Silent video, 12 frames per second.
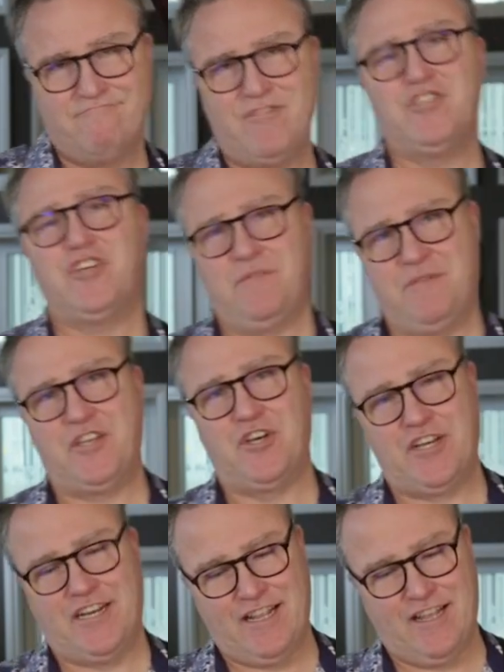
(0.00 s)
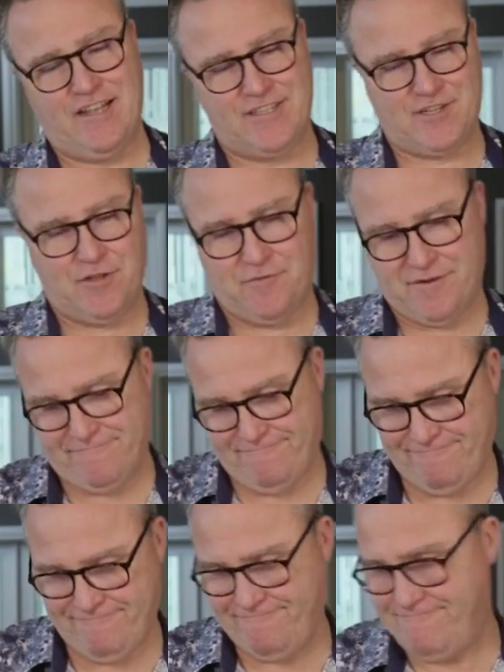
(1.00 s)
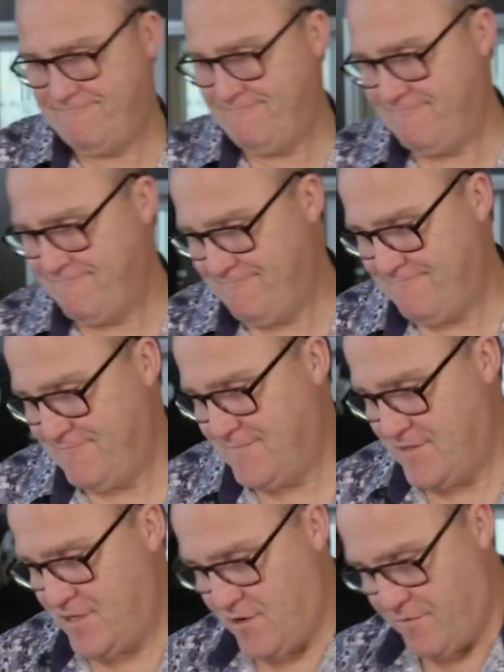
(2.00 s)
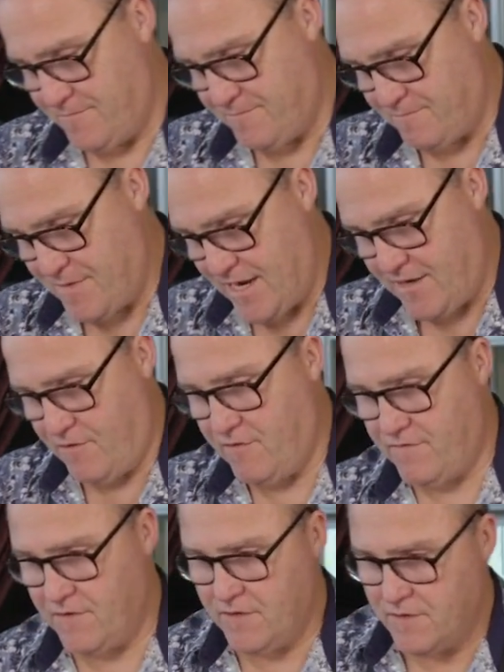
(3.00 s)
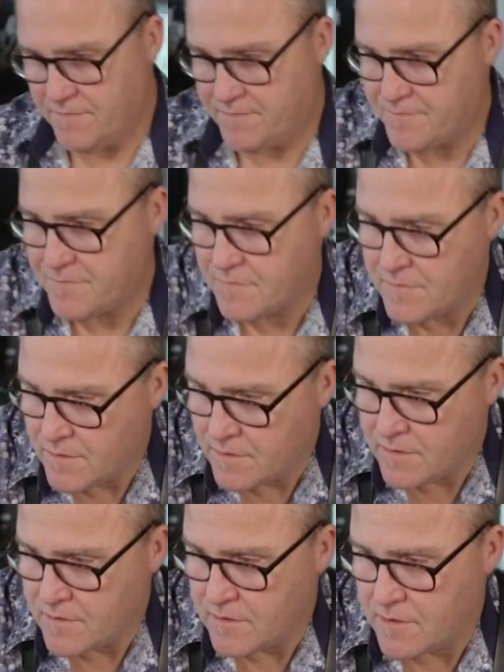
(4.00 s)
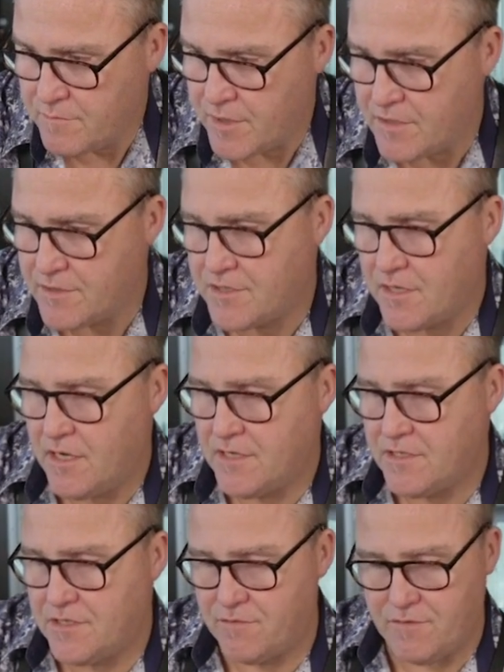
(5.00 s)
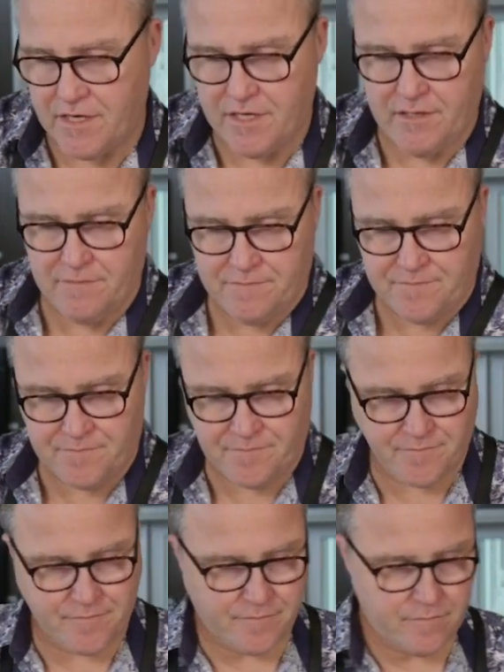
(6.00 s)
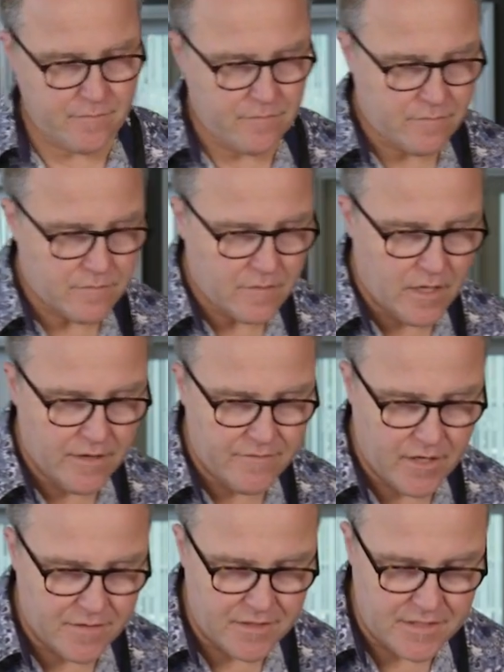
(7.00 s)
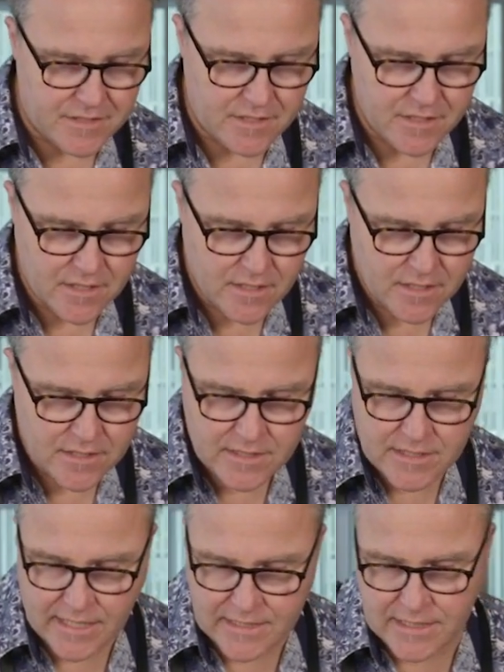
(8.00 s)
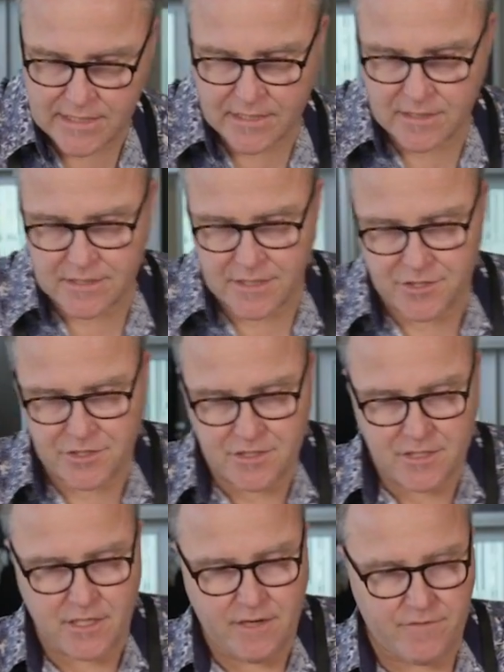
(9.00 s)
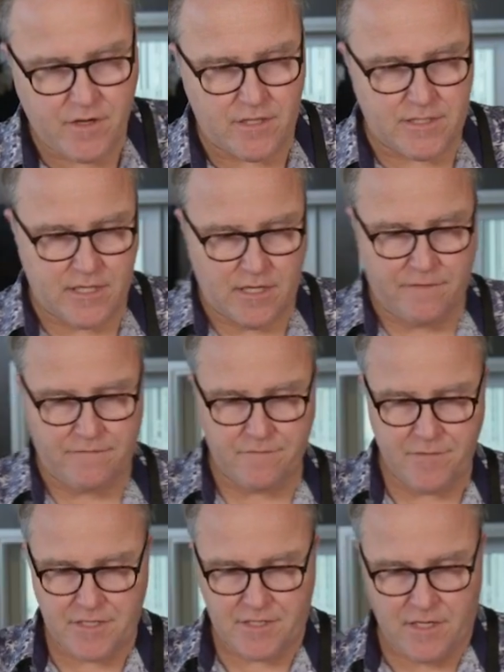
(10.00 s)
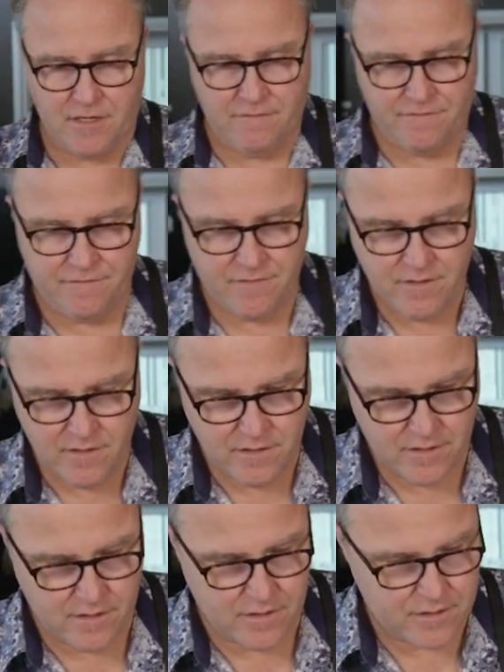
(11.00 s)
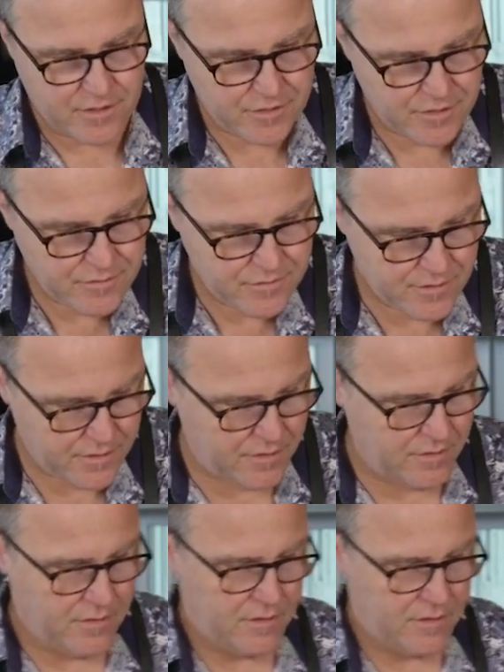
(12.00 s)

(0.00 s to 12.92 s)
but you're going to be cooking a lot slower. So back over, the butter sauce is ready. I've got these sexy little dishes that I've got set up for myself, little canoes,